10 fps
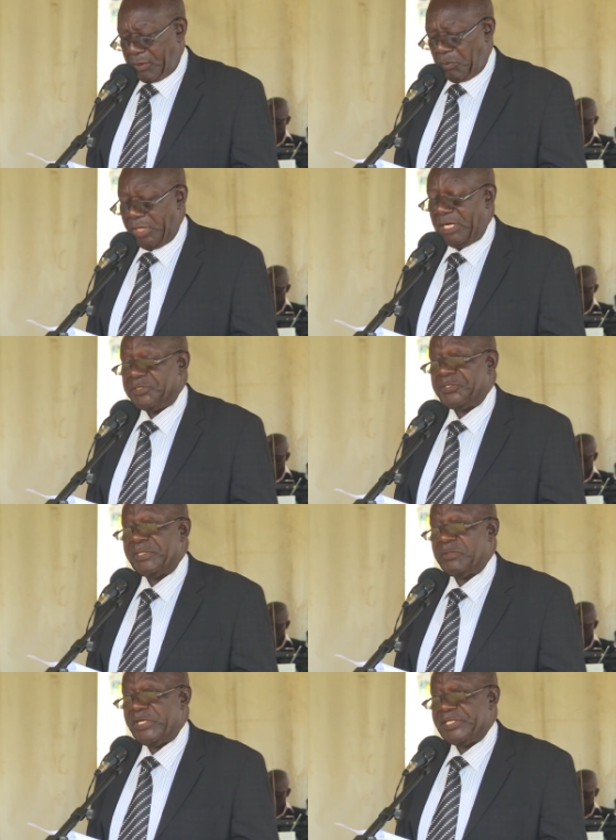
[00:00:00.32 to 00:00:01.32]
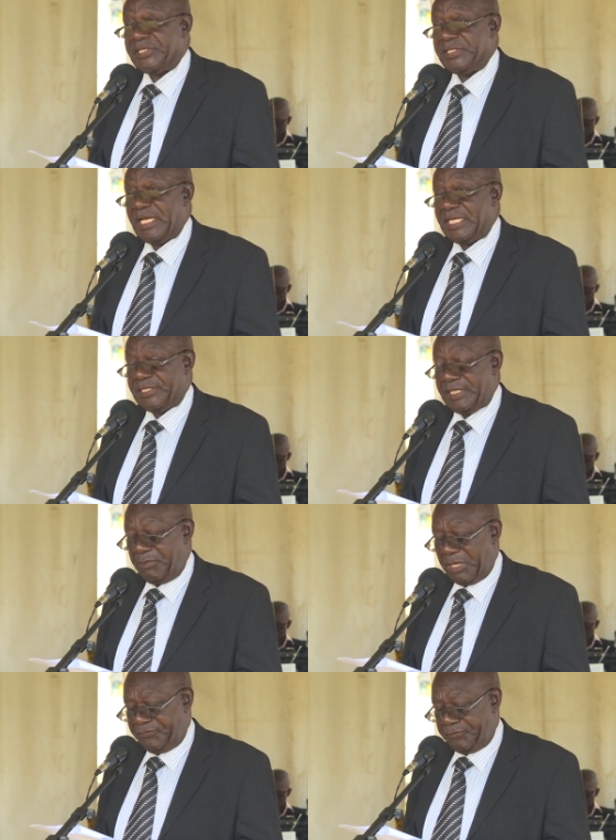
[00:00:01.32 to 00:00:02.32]
We are also requesting, as
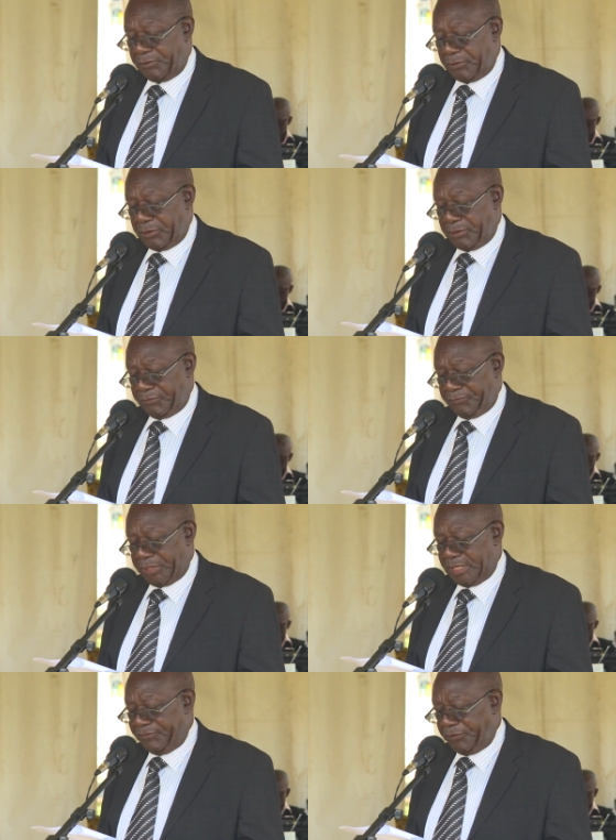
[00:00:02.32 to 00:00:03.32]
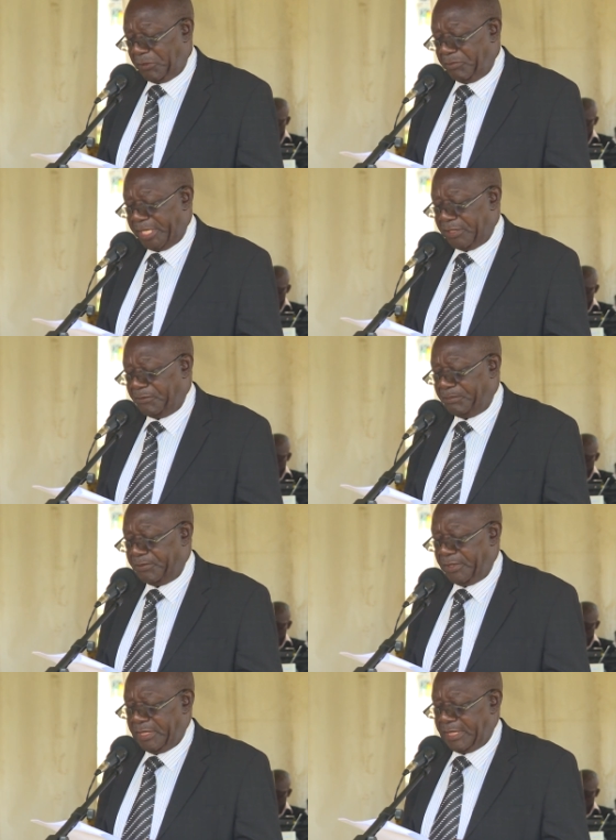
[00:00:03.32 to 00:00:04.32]
number four, for the development of
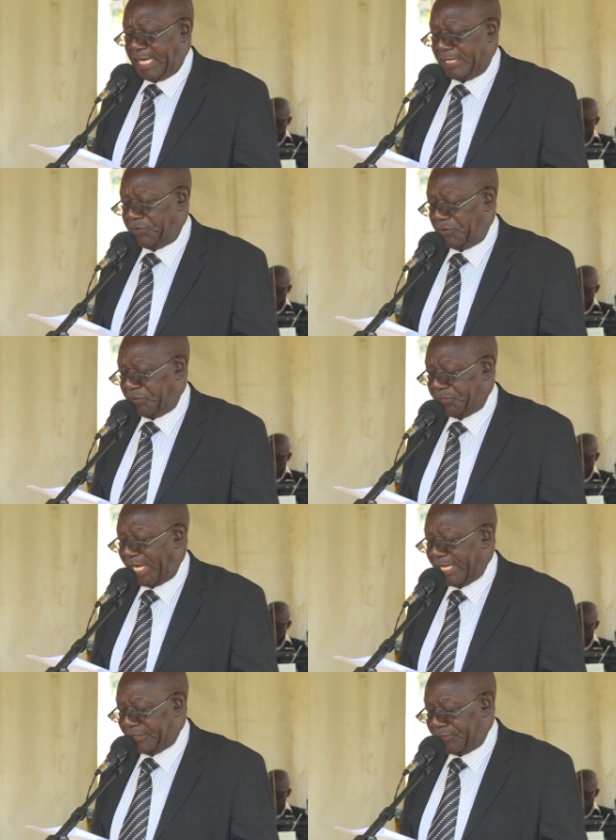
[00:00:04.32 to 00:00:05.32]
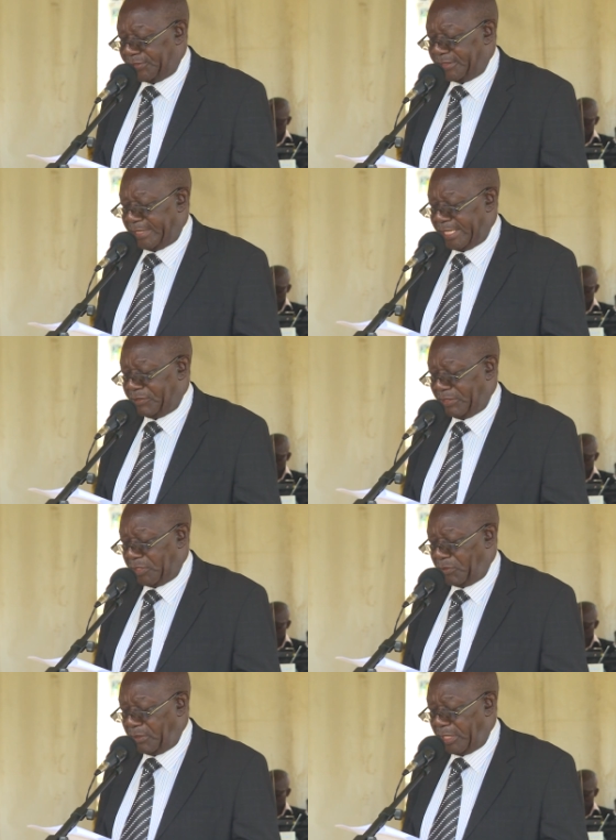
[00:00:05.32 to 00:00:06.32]
cultural sites,
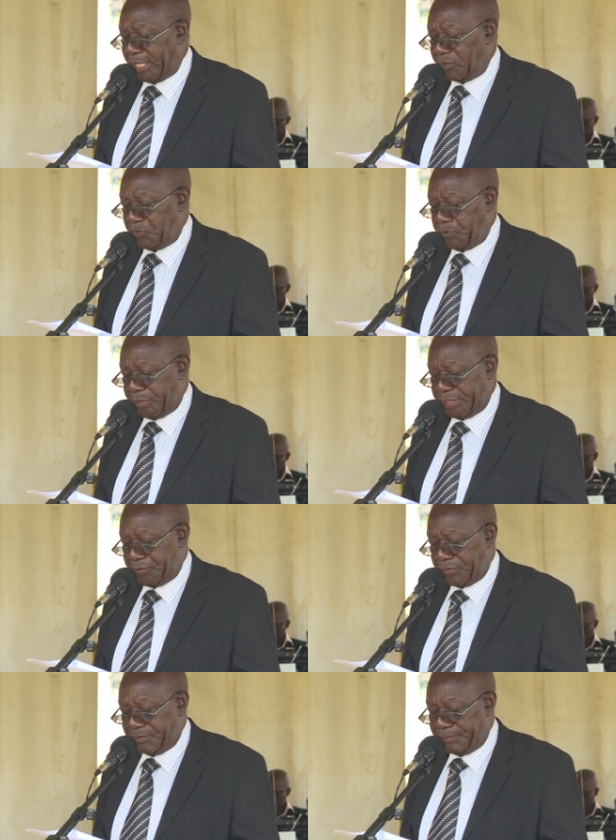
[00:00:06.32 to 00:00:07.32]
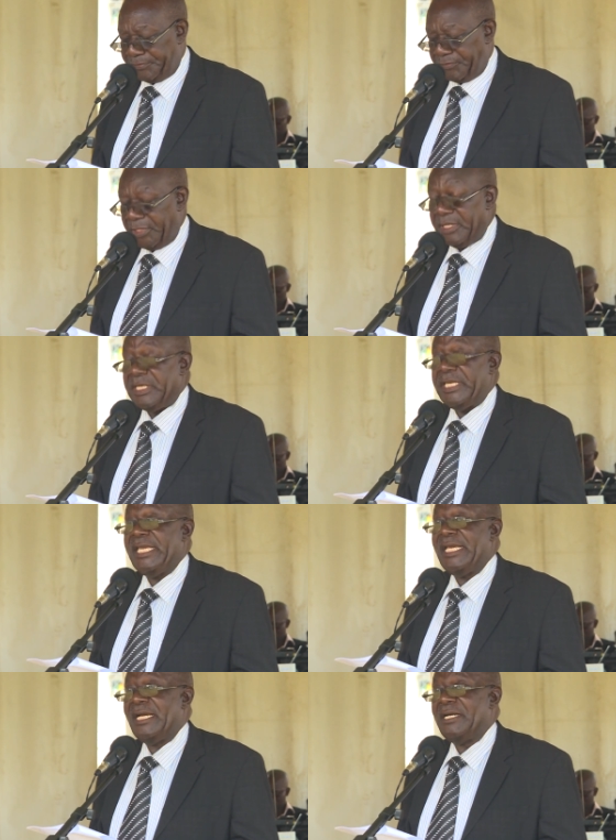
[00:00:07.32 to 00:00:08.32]
ecotourism.
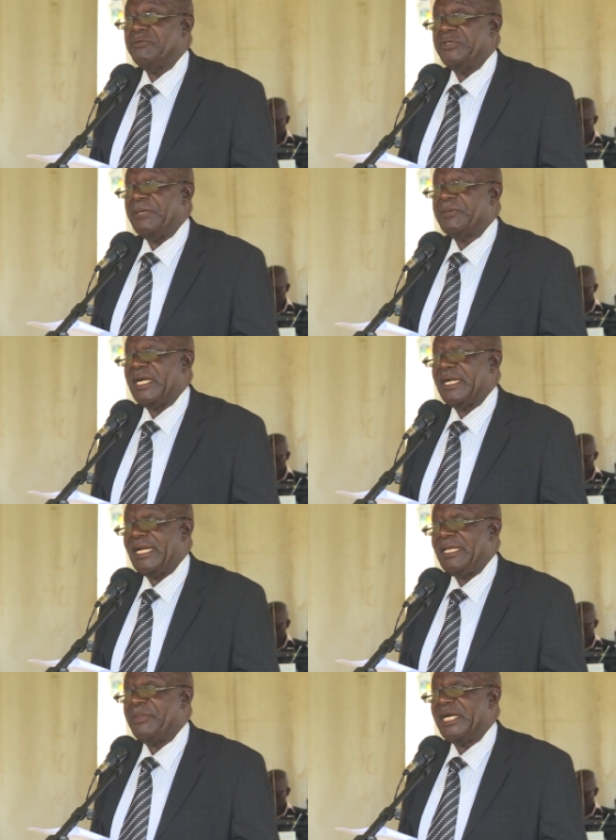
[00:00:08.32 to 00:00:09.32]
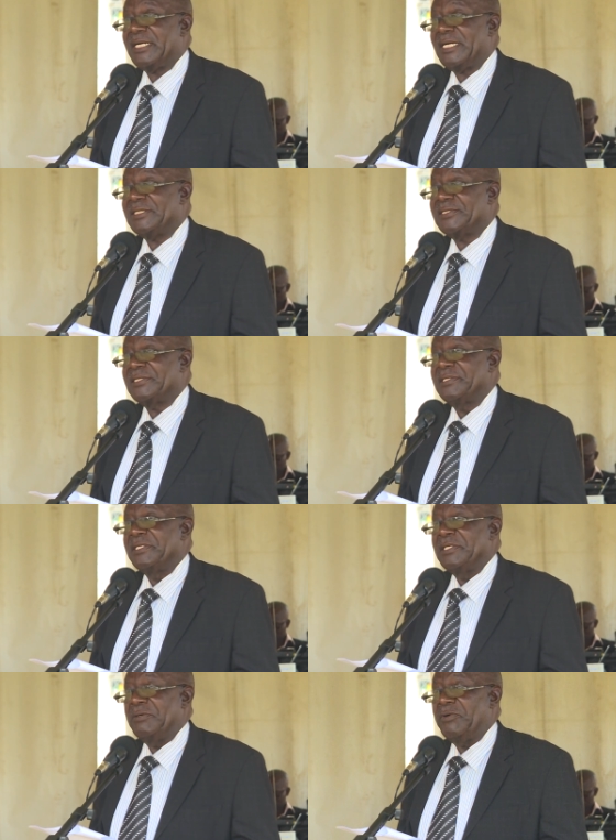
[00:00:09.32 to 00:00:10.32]
Here, we have Kanai bankers,
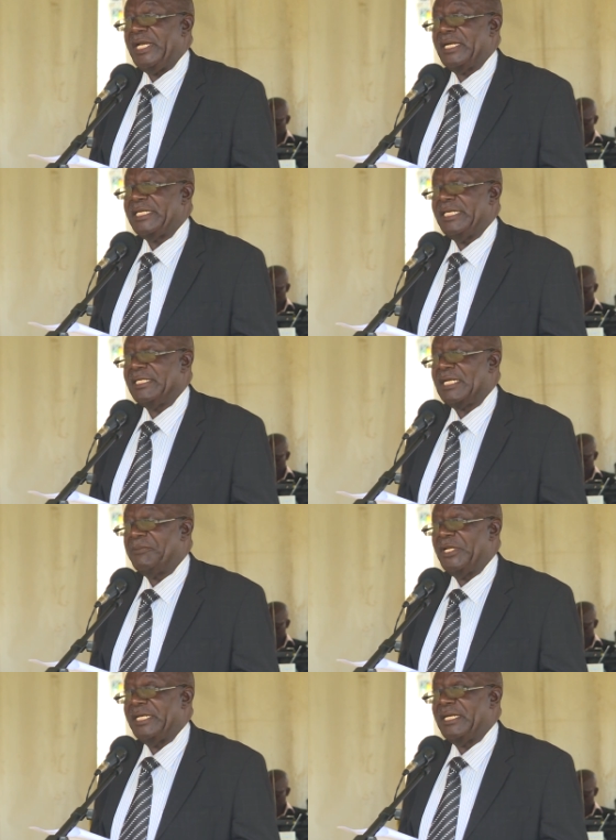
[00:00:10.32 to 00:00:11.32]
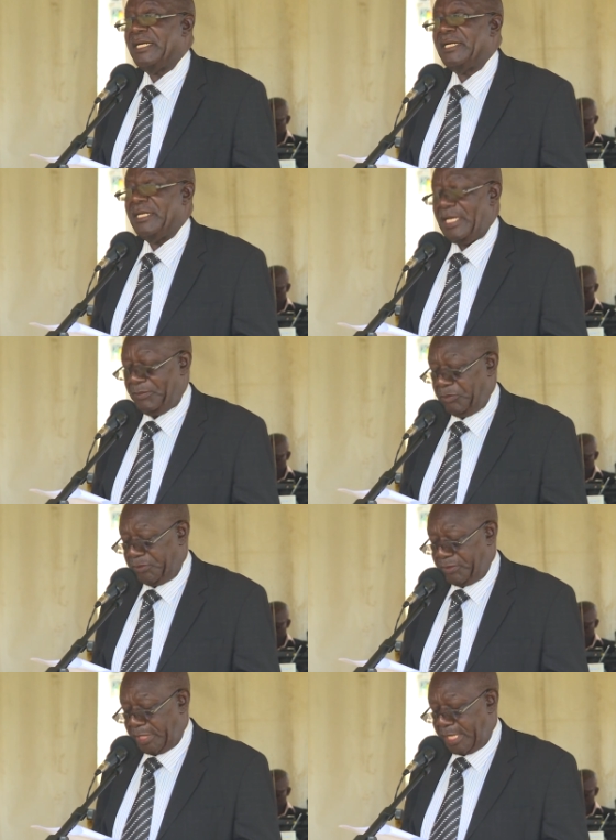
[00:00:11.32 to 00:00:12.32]
where King Kabulega
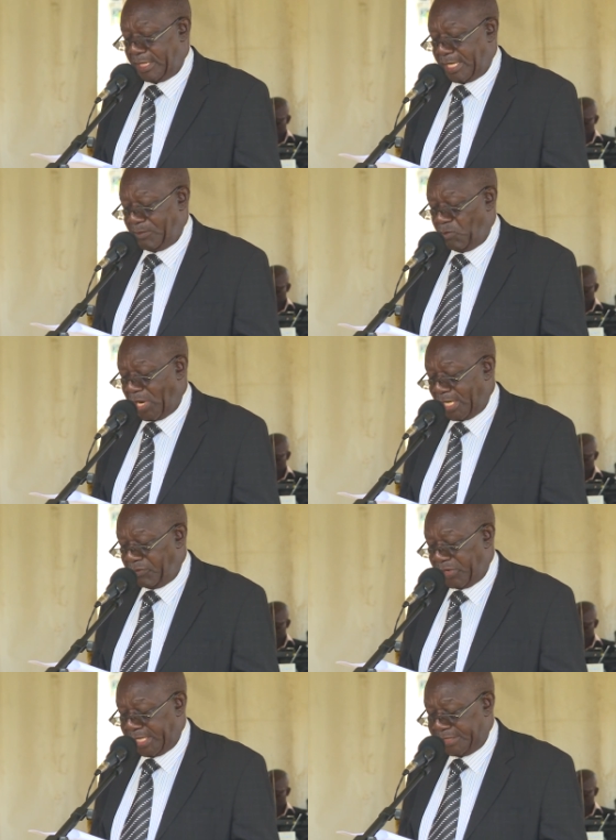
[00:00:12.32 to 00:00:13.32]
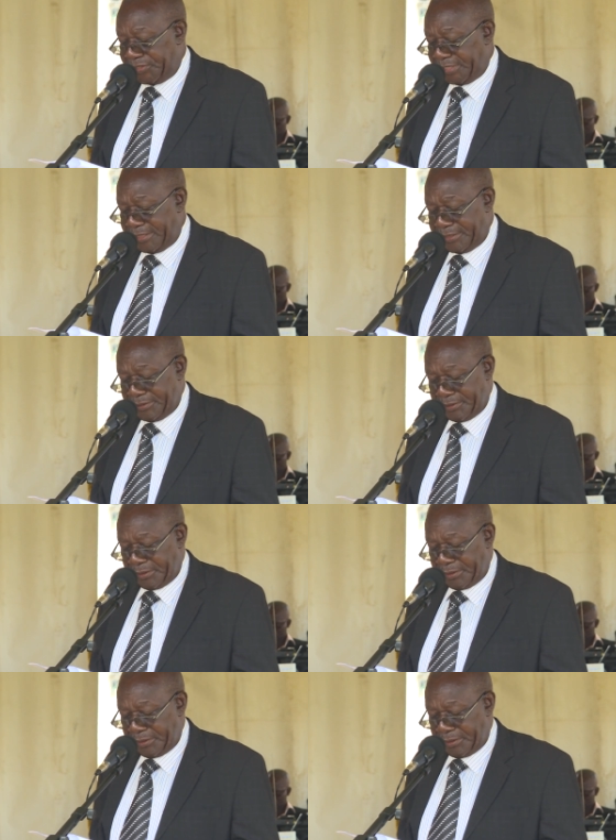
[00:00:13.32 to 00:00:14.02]
and Mwala were arrested.